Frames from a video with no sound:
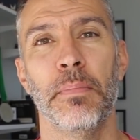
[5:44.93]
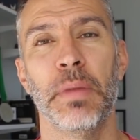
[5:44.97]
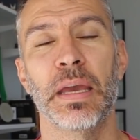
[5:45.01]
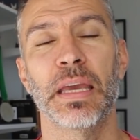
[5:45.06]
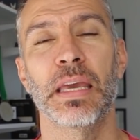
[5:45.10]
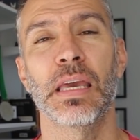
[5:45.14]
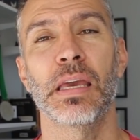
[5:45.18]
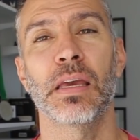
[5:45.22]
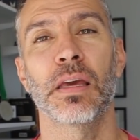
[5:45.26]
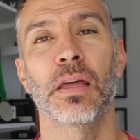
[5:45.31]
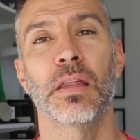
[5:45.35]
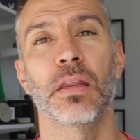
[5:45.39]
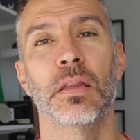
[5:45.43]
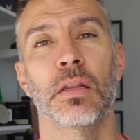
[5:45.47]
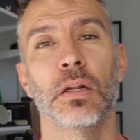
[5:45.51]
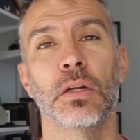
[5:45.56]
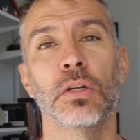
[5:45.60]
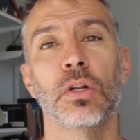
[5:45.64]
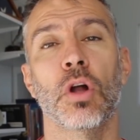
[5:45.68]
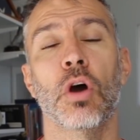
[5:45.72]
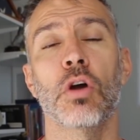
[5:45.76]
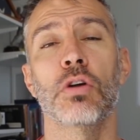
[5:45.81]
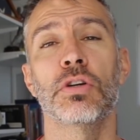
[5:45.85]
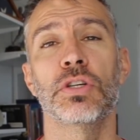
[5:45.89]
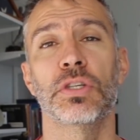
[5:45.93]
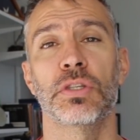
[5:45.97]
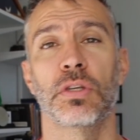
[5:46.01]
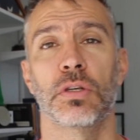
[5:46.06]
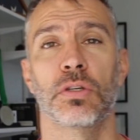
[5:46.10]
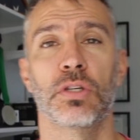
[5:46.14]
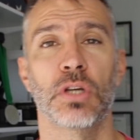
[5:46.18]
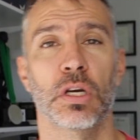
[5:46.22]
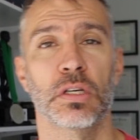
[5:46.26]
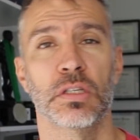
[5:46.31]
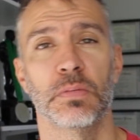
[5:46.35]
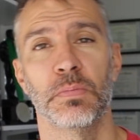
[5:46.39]
Making the largest
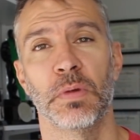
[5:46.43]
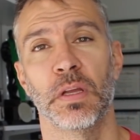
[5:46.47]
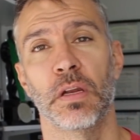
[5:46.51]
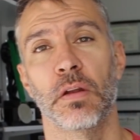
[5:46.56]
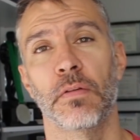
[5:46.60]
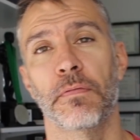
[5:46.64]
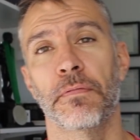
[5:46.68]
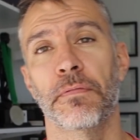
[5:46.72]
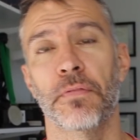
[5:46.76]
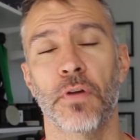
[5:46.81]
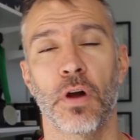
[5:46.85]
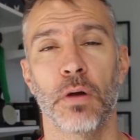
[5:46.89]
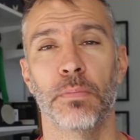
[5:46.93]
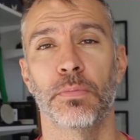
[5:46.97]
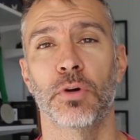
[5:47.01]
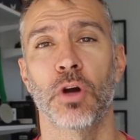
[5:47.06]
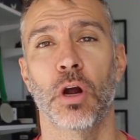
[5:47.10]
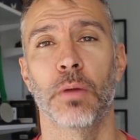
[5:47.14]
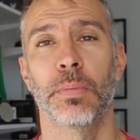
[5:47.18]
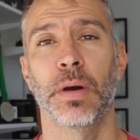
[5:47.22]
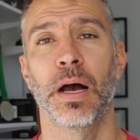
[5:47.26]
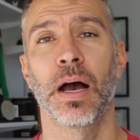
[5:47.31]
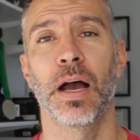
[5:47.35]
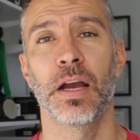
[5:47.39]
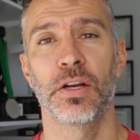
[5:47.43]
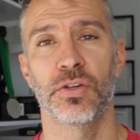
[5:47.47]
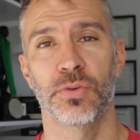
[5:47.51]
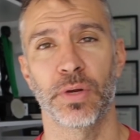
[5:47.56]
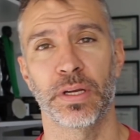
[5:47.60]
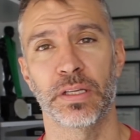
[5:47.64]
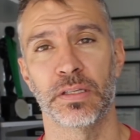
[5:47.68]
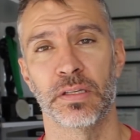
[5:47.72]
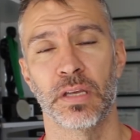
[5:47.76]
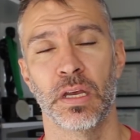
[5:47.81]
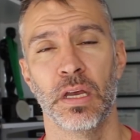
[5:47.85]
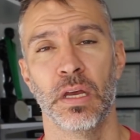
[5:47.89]
adjustment from
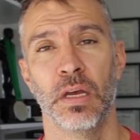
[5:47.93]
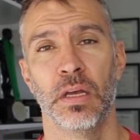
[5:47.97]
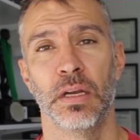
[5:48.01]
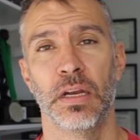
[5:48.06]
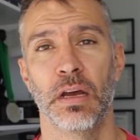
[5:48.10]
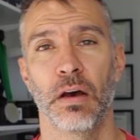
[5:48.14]
carbohydrates.